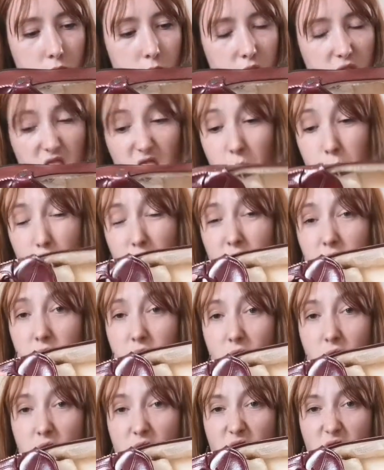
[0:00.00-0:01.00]

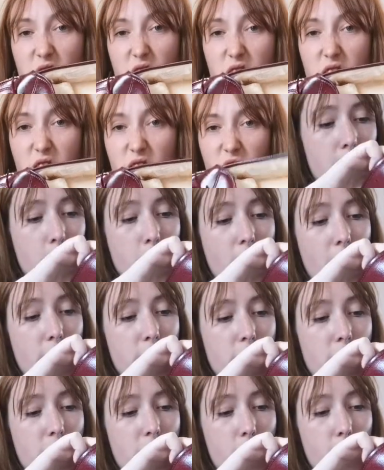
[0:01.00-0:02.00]
slippers, I think. They're
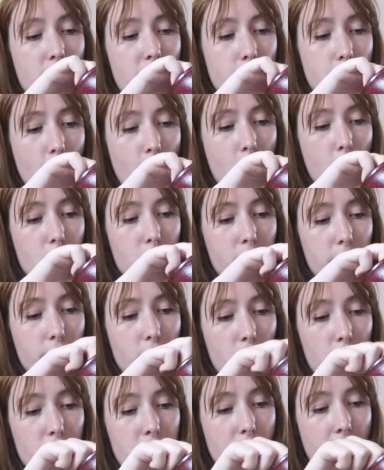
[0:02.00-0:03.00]
brand new, in the box, they've
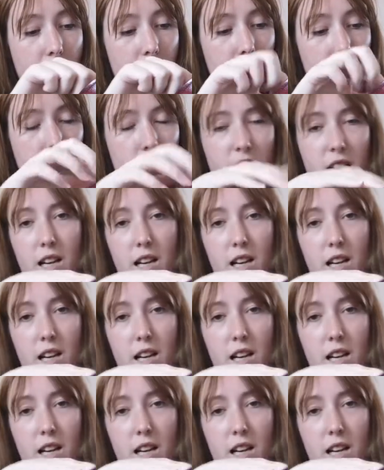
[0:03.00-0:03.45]
got the tags.